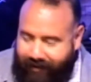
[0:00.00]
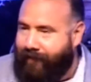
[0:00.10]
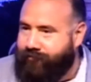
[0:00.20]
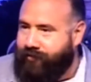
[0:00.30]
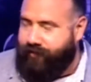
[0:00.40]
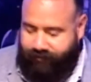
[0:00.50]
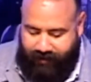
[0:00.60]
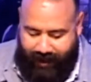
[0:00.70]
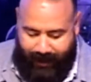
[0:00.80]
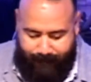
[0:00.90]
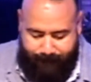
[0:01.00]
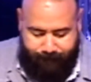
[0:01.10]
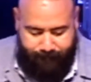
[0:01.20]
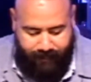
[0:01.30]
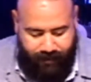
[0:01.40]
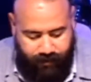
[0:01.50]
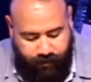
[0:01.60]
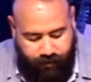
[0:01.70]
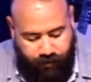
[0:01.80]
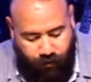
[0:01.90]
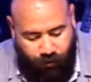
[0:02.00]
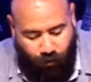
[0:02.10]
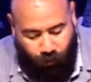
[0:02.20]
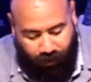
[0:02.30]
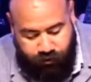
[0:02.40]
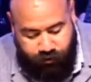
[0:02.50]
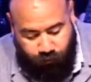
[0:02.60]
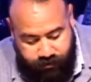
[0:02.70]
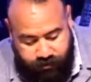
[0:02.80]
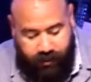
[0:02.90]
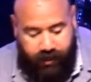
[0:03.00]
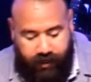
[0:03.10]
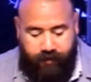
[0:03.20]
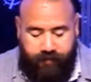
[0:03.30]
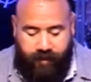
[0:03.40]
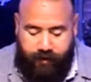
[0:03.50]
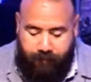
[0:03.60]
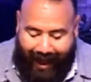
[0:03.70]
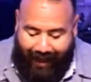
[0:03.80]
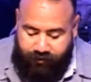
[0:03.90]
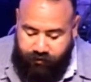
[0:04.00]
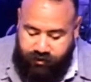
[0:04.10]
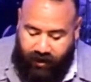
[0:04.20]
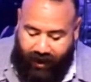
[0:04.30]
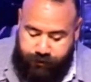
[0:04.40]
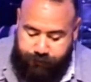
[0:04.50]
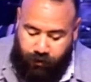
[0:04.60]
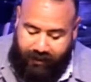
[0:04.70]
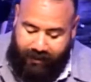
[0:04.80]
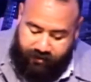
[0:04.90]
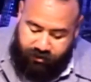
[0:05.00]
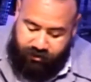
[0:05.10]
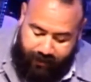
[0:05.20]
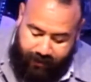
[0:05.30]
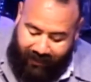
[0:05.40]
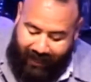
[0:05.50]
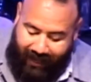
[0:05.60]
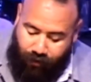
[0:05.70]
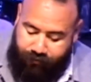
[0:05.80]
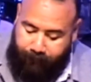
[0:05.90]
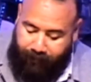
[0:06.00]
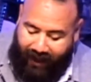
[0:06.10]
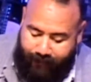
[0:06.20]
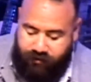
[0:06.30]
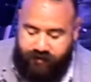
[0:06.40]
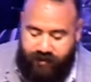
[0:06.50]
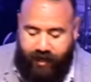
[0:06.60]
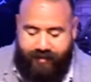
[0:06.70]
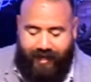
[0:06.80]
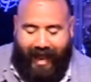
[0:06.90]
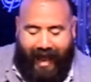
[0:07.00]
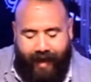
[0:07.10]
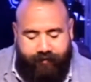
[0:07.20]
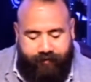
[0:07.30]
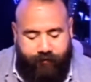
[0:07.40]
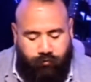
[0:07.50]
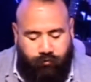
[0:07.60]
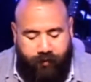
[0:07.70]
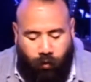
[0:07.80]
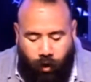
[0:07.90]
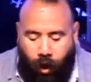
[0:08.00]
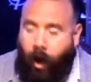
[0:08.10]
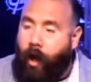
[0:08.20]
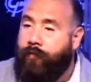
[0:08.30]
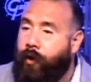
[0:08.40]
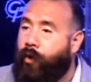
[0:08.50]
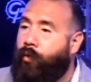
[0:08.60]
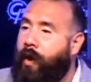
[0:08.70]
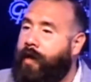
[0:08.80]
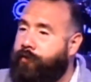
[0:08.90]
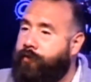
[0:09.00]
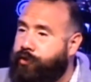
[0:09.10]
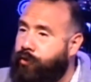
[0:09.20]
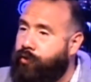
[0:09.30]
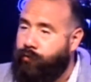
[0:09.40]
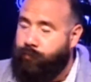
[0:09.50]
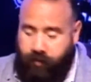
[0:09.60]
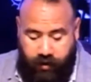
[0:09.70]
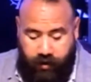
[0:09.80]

after this day? Well, as we see that in Matthew's gospel, in the same account, the Bible says that as these women were on their way to the tomb